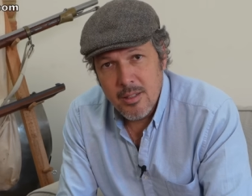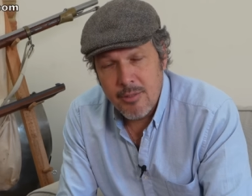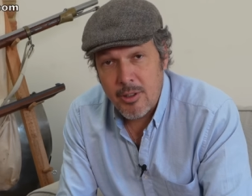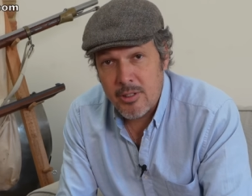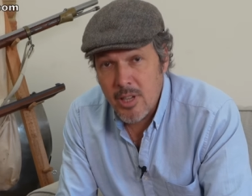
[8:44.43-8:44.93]

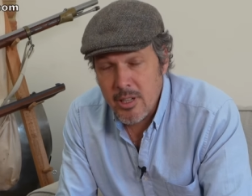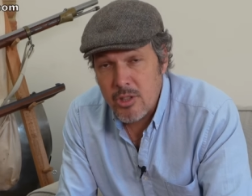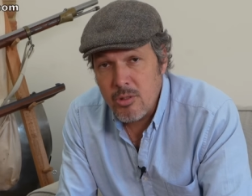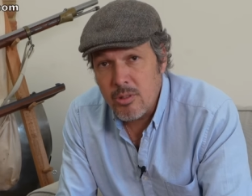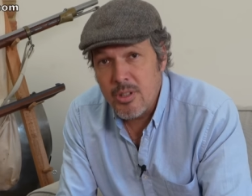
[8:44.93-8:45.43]
If you're a
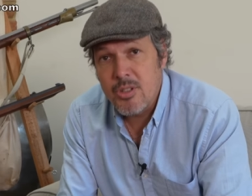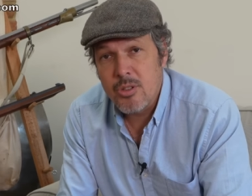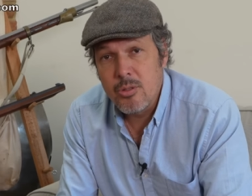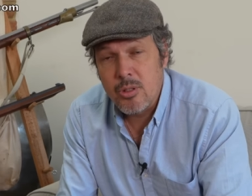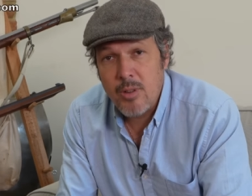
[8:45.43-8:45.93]
target shooter, it is
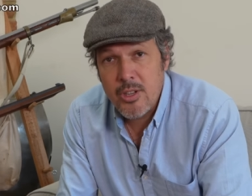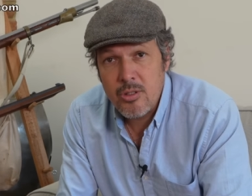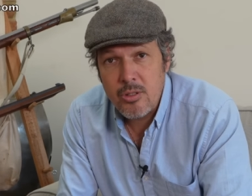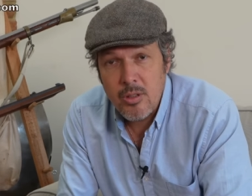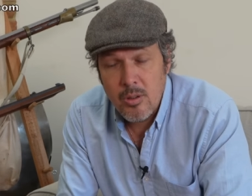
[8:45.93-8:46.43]
a good
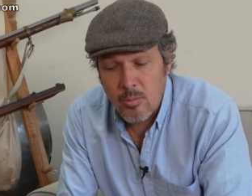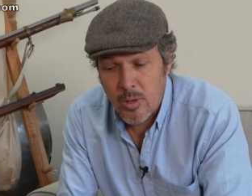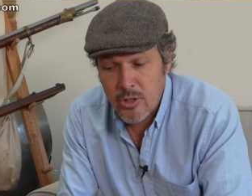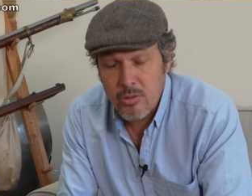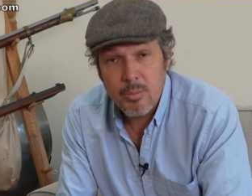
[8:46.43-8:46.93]
question,
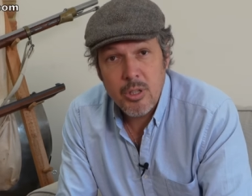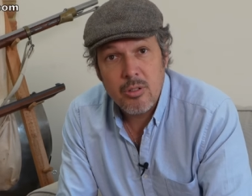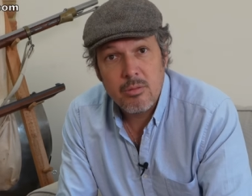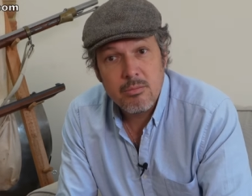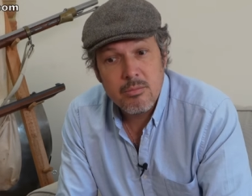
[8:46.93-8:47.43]
what should be
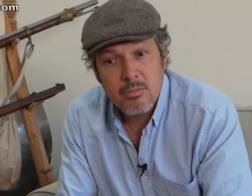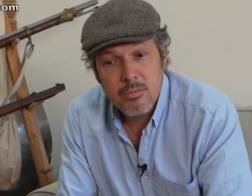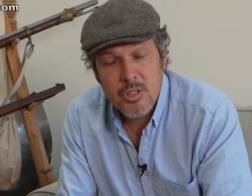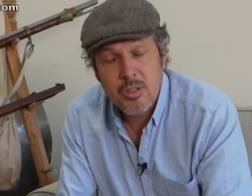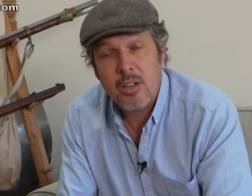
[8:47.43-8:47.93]
your
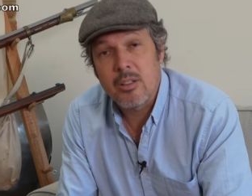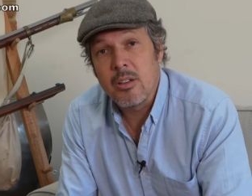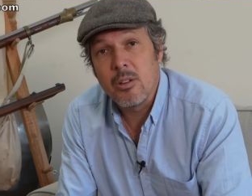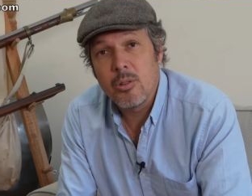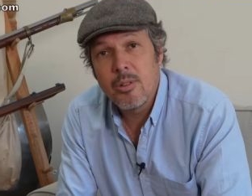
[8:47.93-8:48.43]

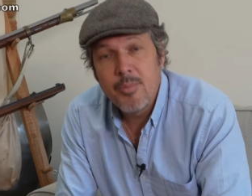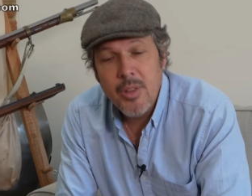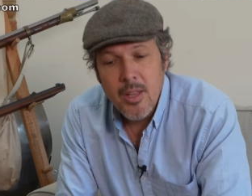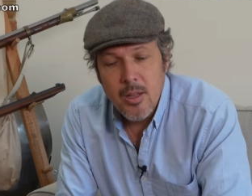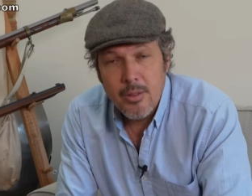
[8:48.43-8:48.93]
starting load?
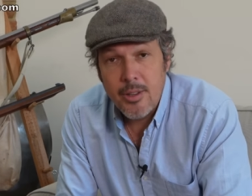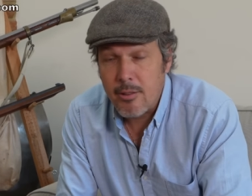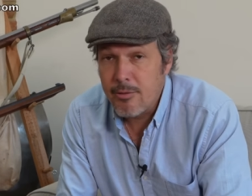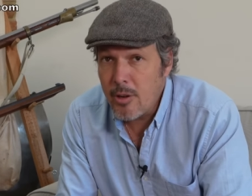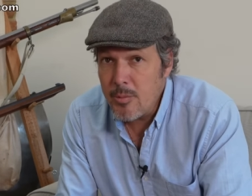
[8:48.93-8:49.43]
There
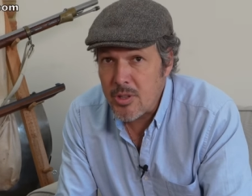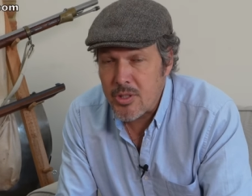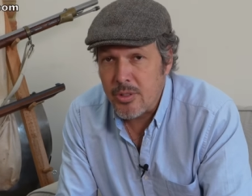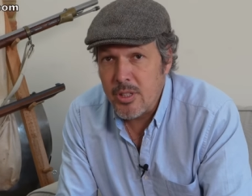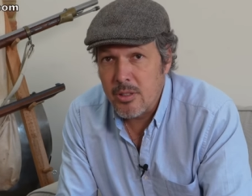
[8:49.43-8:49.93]
are
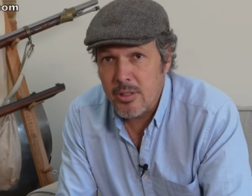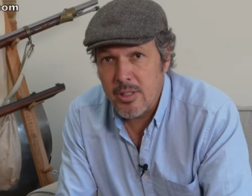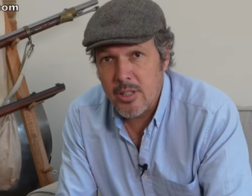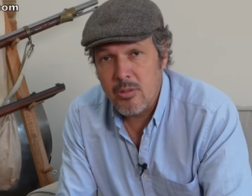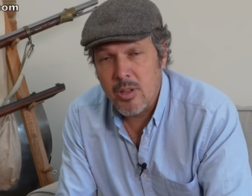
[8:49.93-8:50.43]
formulas on the
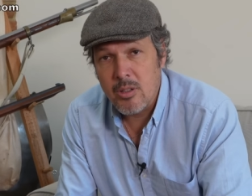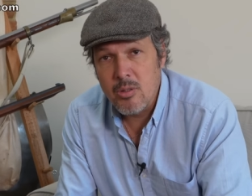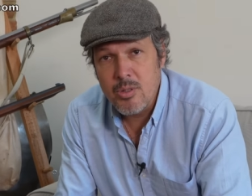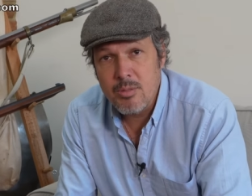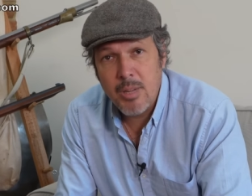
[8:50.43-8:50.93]
internet that you can
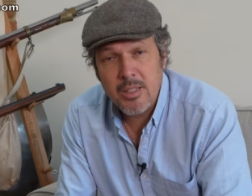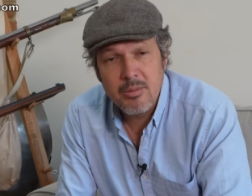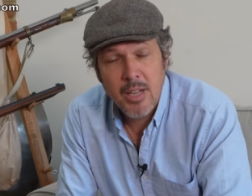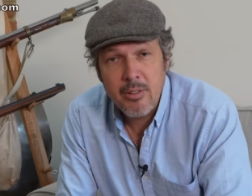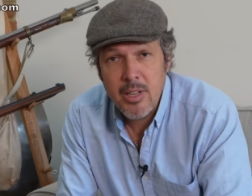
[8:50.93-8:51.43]
use,
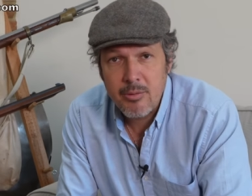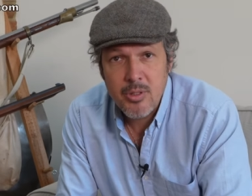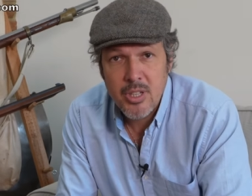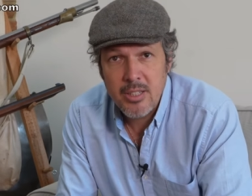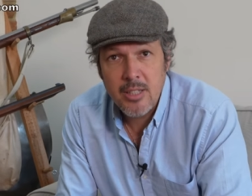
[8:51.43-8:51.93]
but I really have
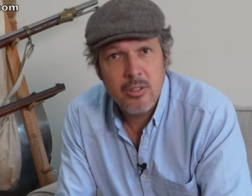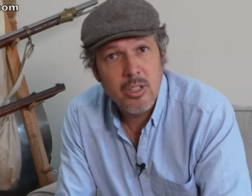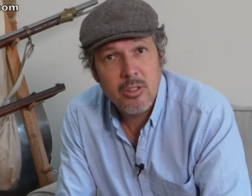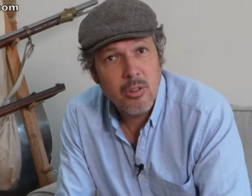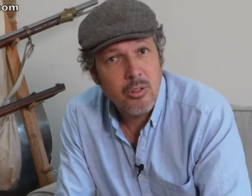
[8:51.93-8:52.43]
to say that
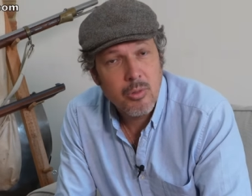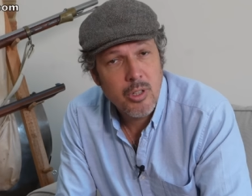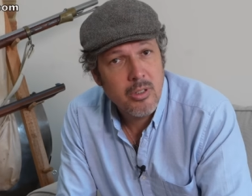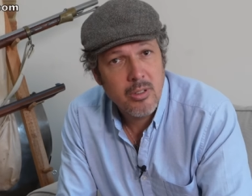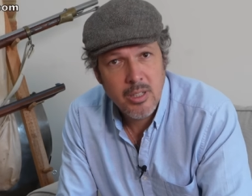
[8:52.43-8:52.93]
they don't
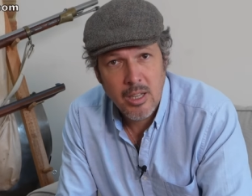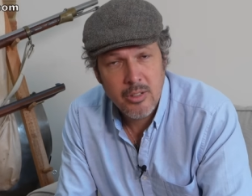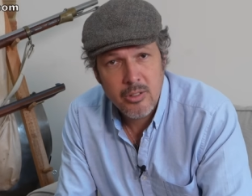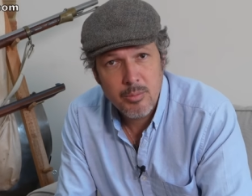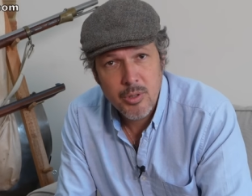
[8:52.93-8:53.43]
work in
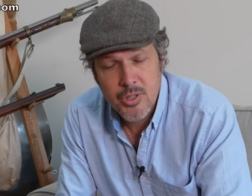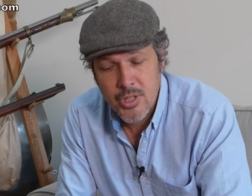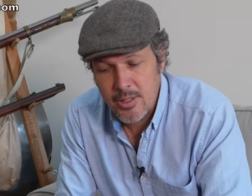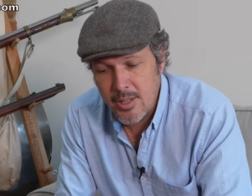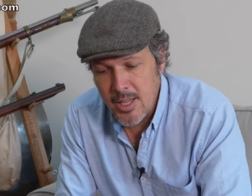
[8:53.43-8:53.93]

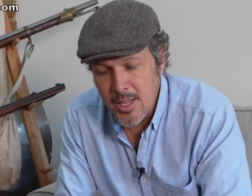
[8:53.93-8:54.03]
100%.